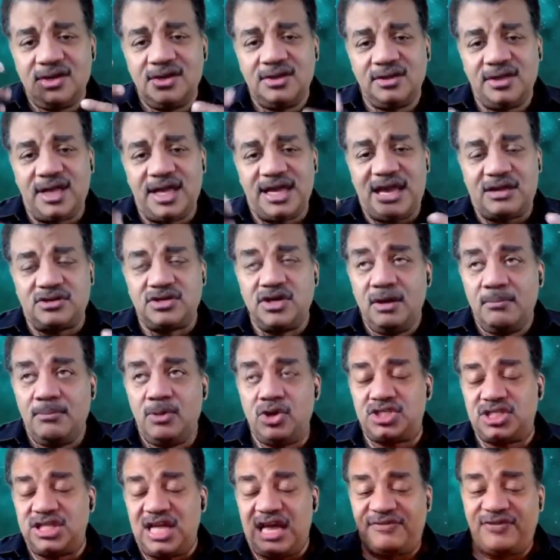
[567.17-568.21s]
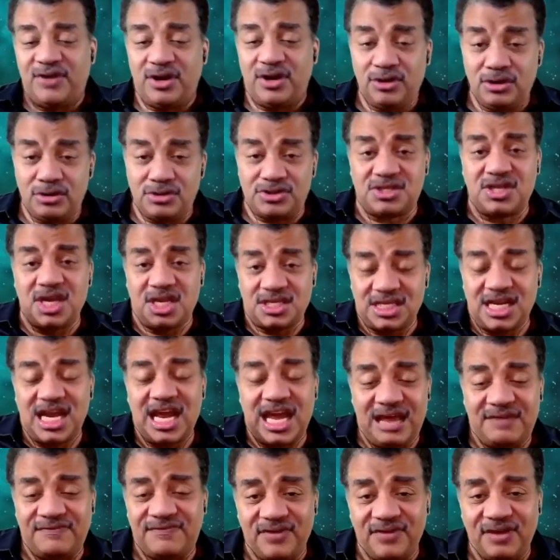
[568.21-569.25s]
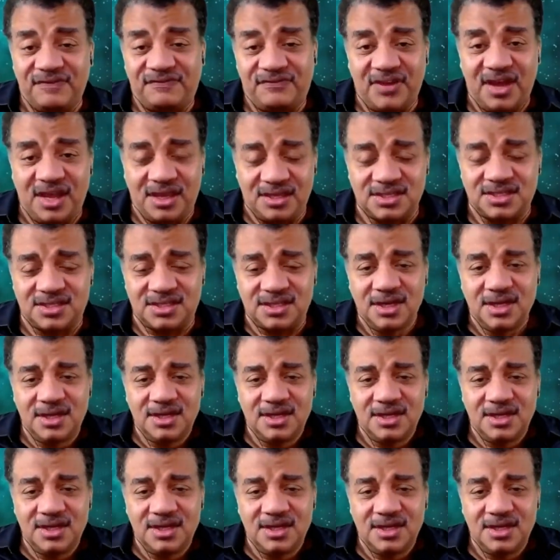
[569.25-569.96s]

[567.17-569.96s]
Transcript: Like us. Most life on Earth doesn't have a face.